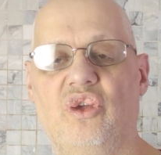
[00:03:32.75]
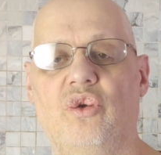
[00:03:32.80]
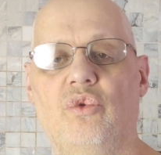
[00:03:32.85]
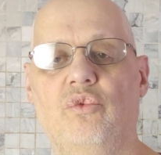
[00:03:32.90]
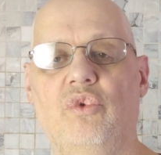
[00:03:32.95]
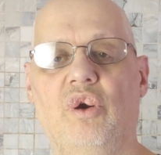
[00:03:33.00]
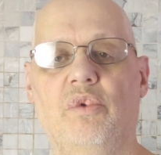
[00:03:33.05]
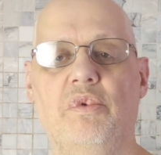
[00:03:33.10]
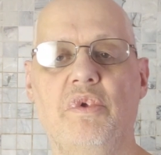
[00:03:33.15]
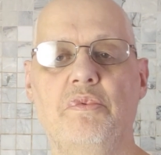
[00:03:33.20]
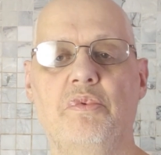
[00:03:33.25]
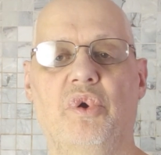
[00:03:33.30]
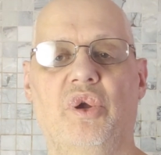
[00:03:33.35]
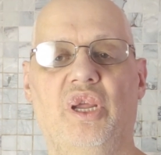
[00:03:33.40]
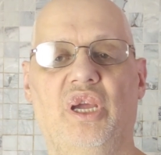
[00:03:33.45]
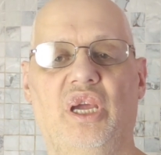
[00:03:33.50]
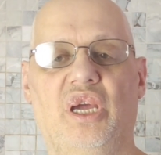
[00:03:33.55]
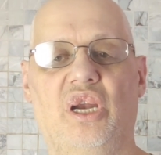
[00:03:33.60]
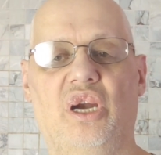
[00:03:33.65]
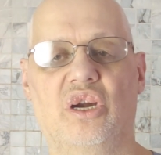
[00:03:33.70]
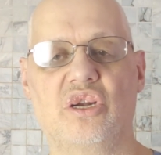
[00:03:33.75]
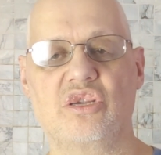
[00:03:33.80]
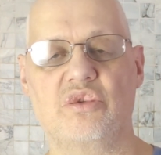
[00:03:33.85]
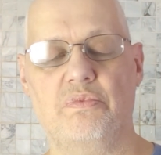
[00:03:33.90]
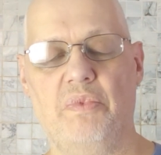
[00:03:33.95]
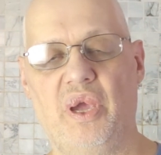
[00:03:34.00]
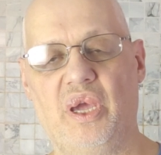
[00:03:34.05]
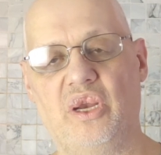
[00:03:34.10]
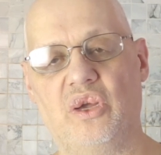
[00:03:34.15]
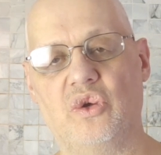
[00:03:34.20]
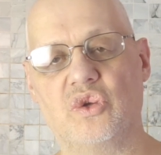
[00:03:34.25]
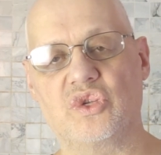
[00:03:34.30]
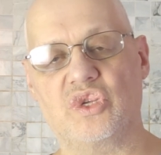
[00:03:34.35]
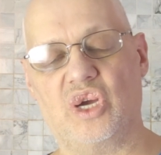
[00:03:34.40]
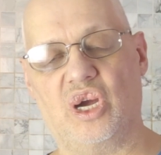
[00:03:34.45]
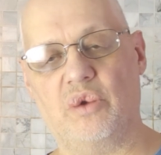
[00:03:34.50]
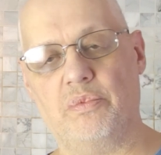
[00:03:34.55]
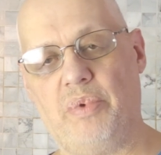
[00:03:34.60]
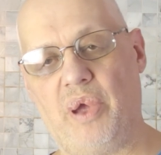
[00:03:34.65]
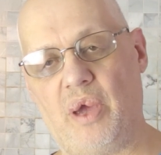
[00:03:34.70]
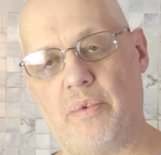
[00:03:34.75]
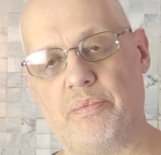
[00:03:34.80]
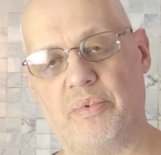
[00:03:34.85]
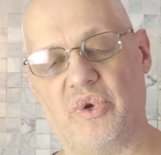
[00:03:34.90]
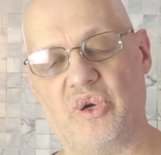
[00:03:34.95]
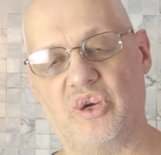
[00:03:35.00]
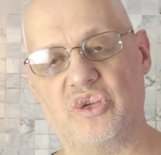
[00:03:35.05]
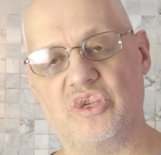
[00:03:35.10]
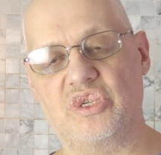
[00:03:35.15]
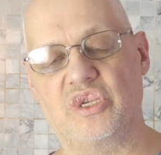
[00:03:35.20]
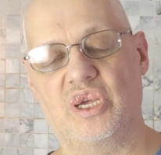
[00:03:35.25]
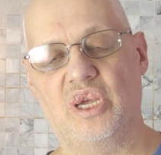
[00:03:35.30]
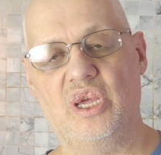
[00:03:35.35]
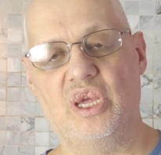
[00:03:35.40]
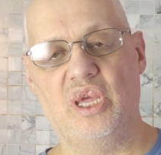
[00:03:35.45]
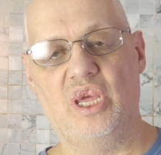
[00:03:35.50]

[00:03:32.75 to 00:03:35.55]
we'll be putting in our tomatoes, our peppers.